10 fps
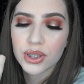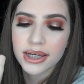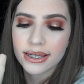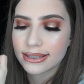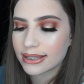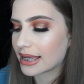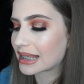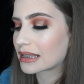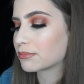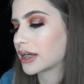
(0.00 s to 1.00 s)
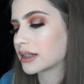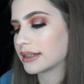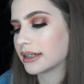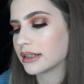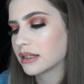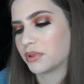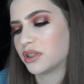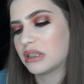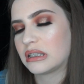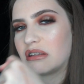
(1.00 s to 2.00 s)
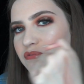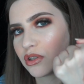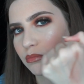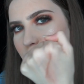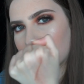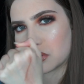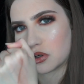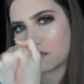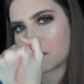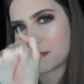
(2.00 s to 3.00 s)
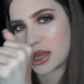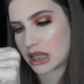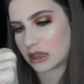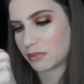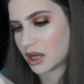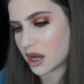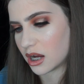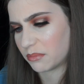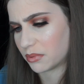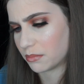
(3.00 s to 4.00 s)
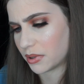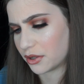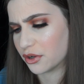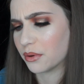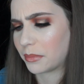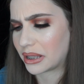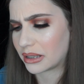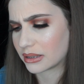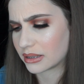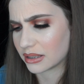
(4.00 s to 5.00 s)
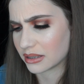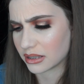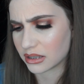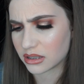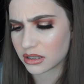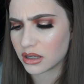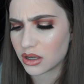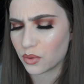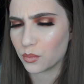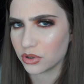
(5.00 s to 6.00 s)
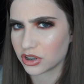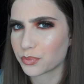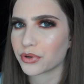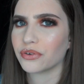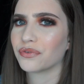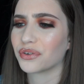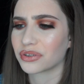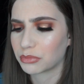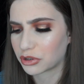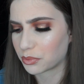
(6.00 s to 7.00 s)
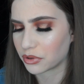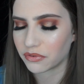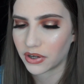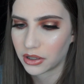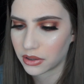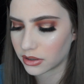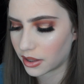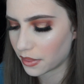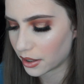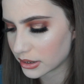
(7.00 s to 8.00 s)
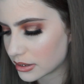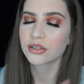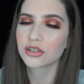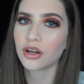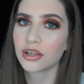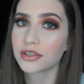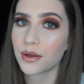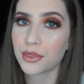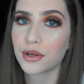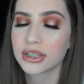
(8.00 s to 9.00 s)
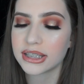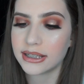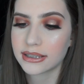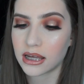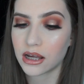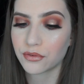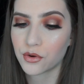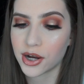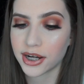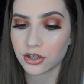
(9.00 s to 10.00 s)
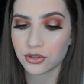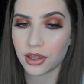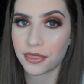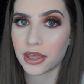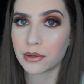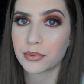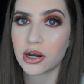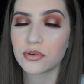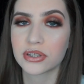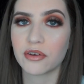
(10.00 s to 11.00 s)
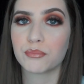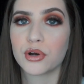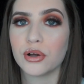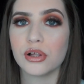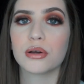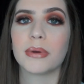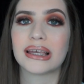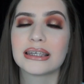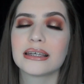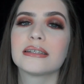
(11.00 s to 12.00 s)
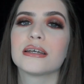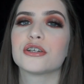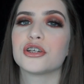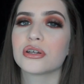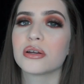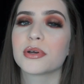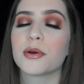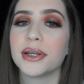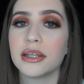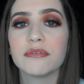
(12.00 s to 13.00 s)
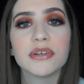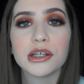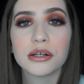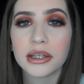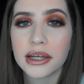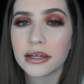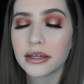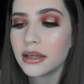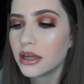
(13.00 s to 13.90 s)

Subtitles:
that is expected, but it does leave some sort of remains behind, but by no means is this waterproof or smudge proof, anything like that. So also I thought, seeing as I have quite natural thick brows, I've brought along my sister. She's going to be coming in the video later